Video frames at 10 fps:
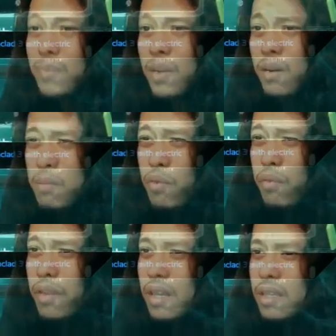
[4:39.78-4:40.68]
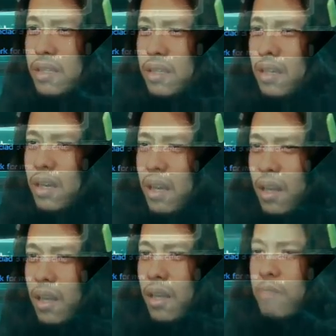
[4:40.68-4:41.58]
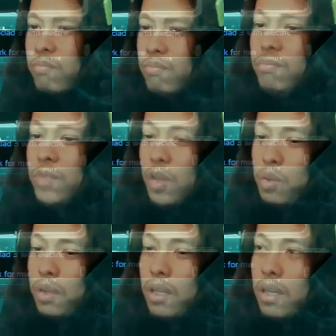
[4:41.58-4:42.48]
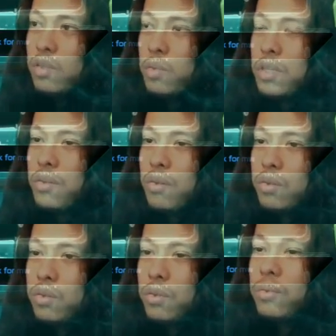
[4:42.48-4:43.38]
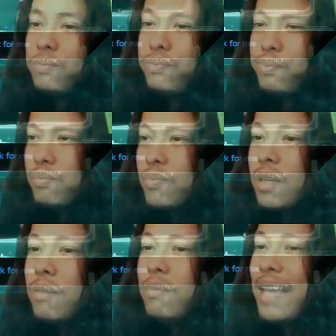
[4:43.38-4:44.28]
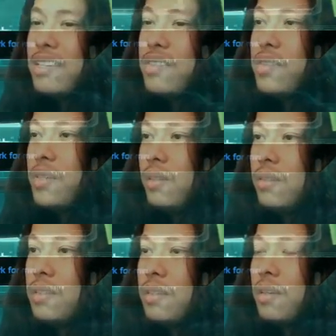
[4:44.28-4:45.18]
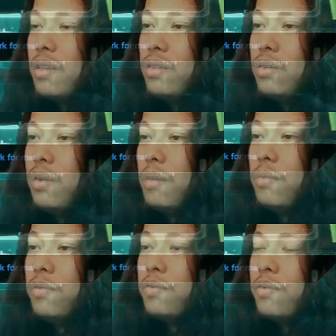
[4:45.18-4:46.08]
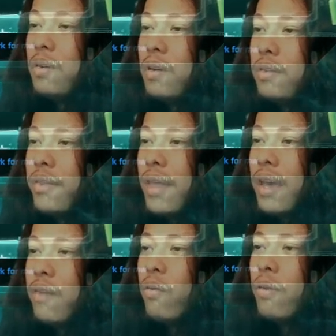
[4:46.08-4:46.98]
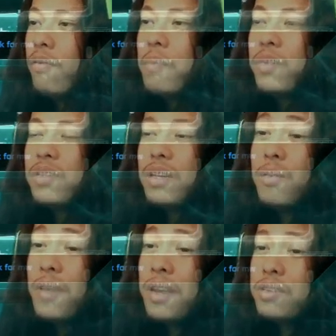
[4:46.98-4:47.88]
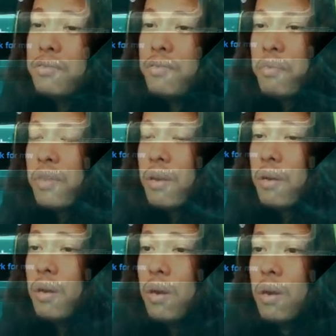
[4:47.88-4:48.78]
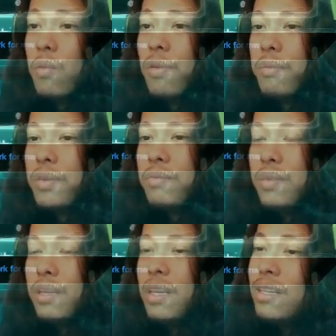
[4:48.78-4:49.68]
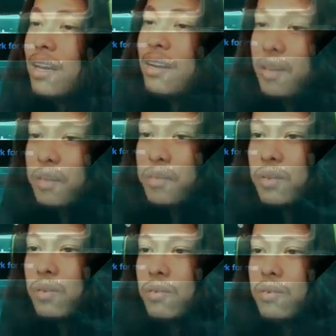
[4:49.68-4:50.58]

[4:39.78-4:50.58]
remove this and usually switch to blast shields to remove that 45% range from their weapon. It kind of helps, you know,